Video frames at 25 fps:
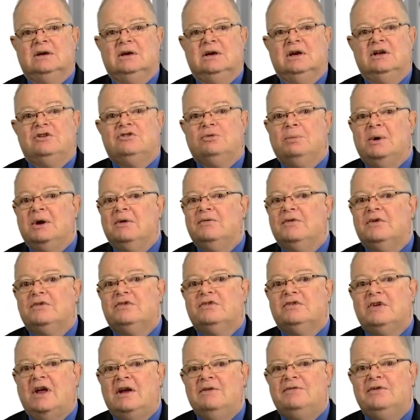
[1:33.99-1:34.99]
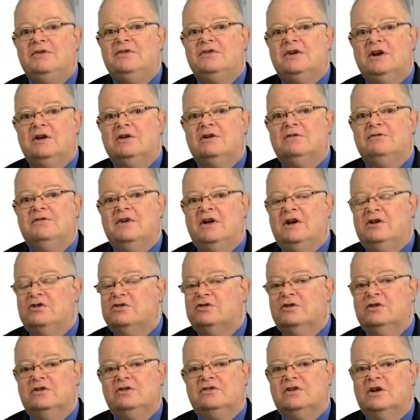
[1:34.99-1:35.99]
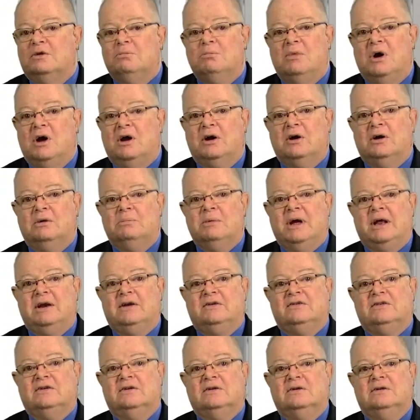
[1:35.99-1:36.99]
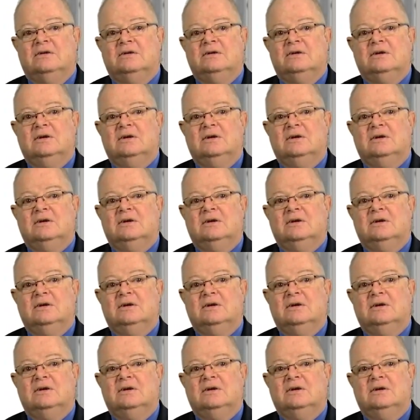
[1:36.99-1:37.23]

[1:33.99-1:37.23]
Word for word: It's one of the safest interventions in modern medicine.